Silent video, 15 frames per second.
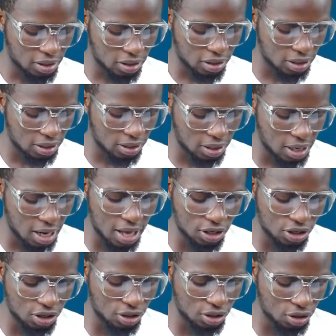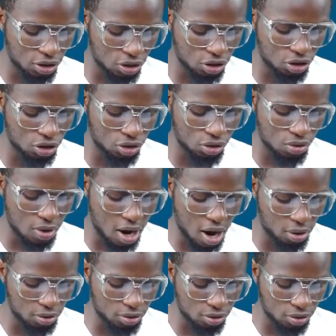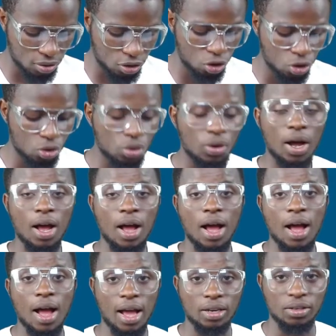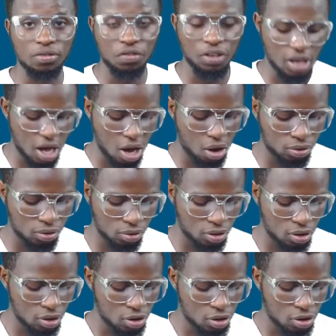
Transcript: slash the u out, u and v out.